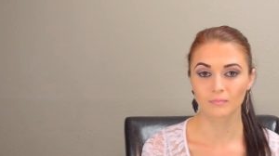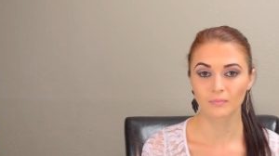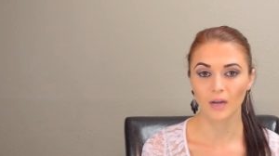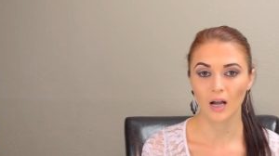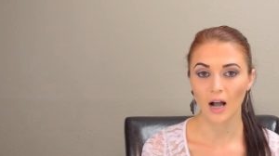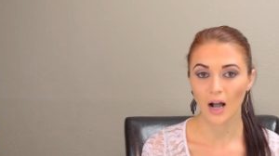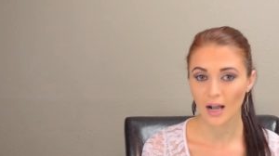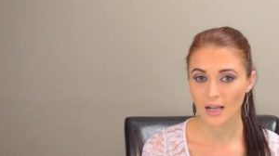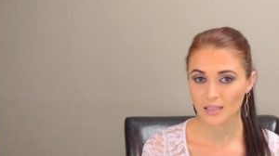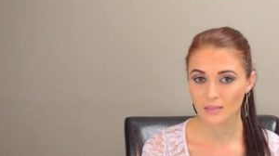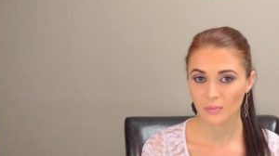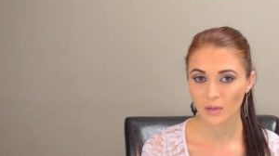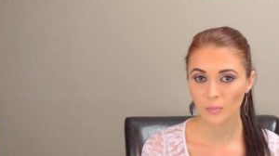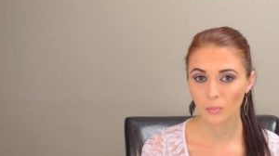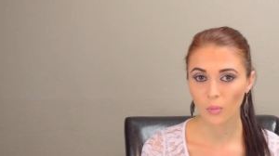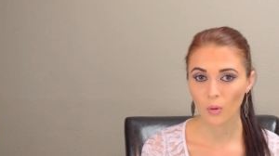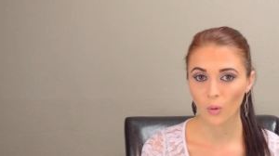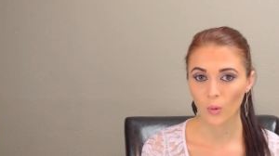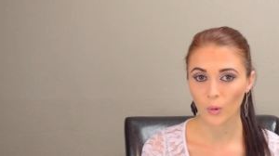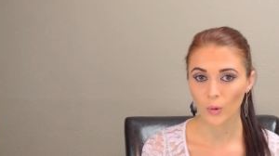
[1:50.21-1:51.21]
hides my
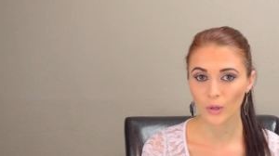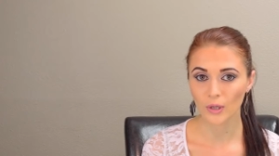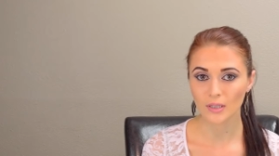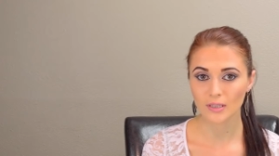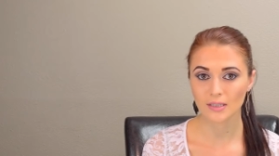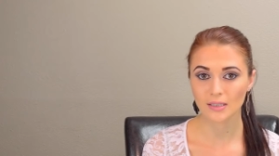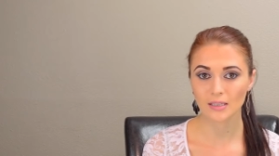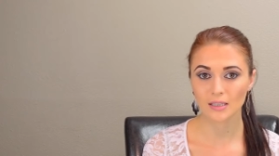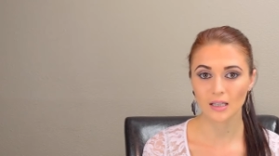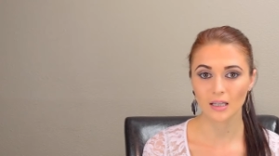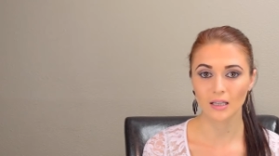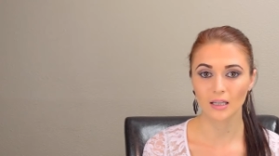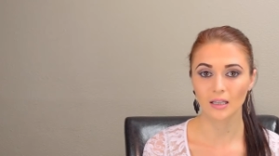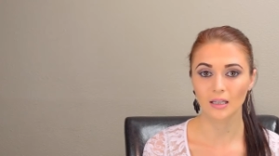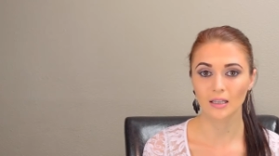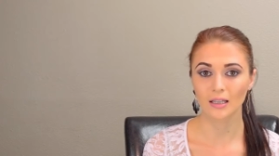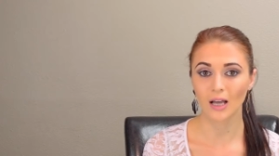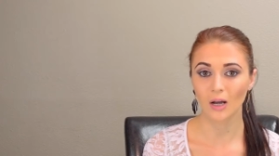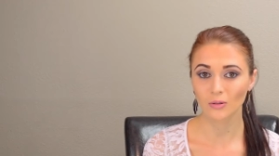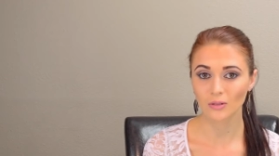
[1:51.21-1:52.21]
pores
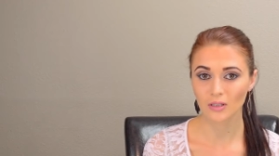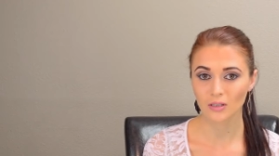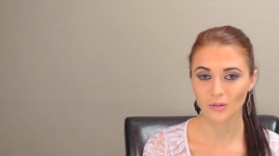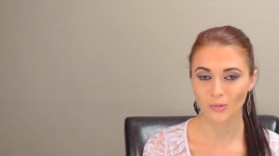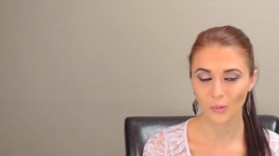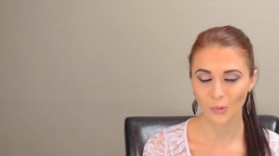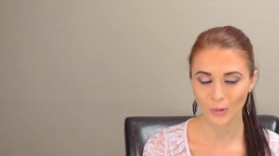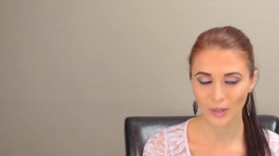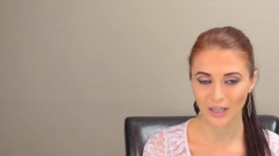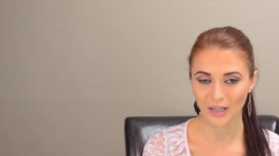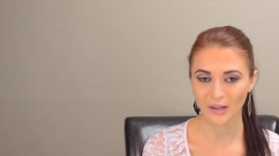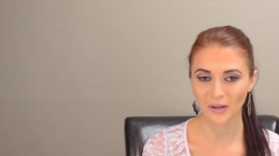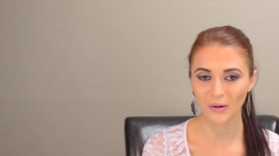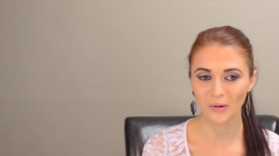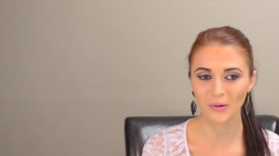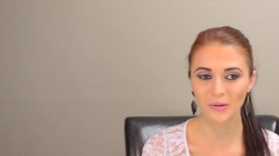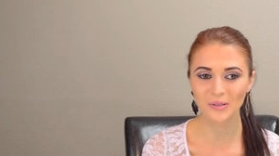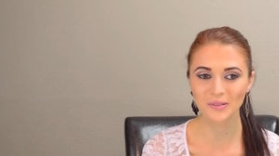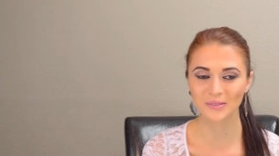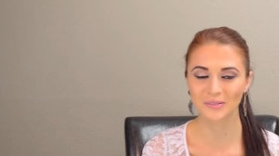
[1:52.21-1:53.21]
and now this
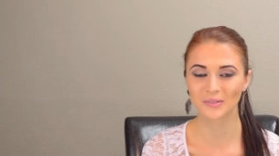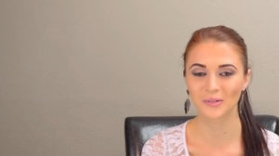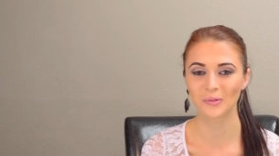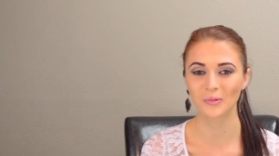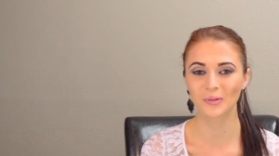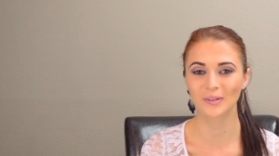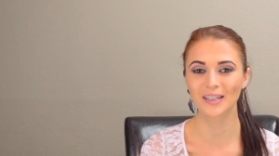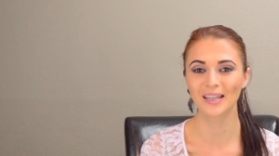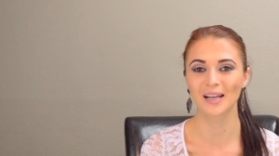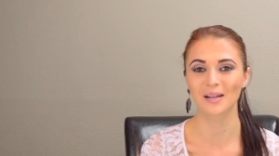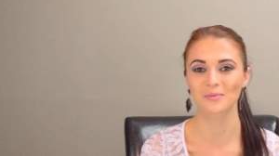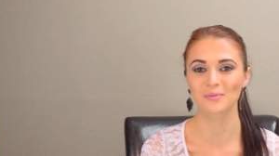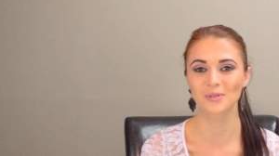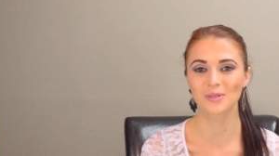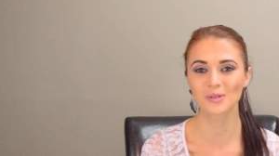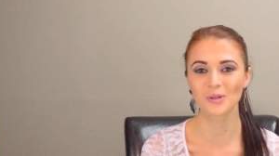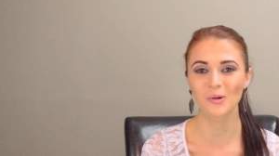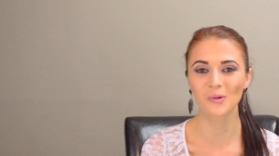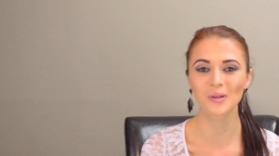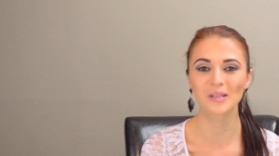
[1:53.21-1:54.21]
wrinkle that I'm
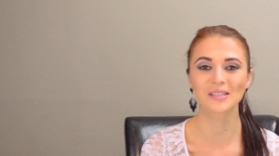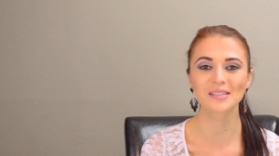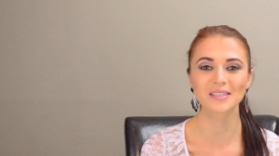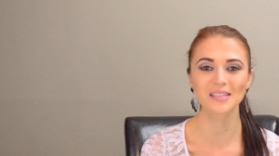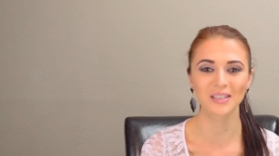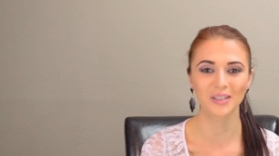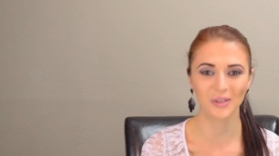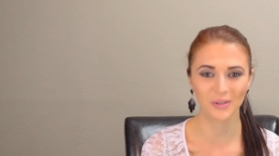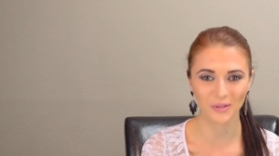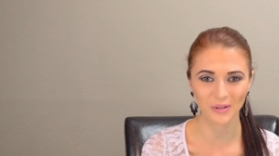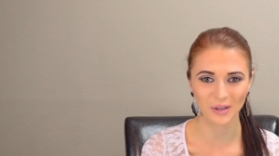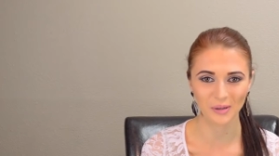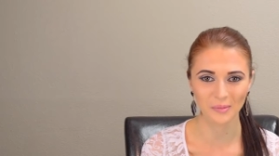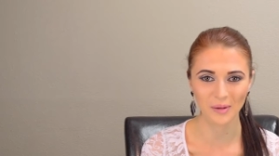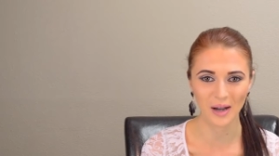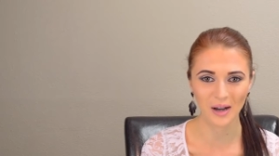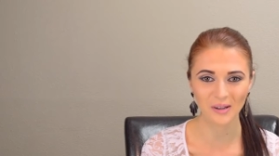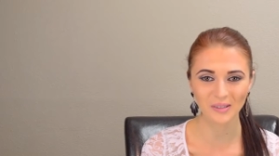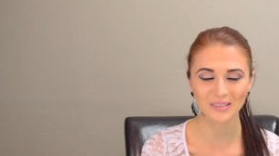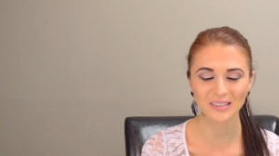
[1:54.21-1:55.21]
so insecure
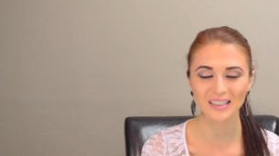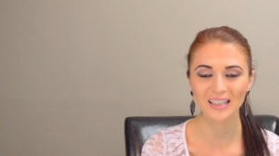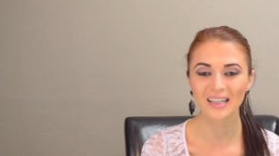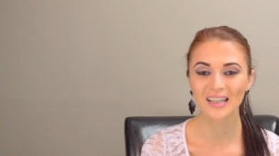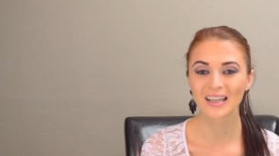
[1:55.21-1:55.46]
about.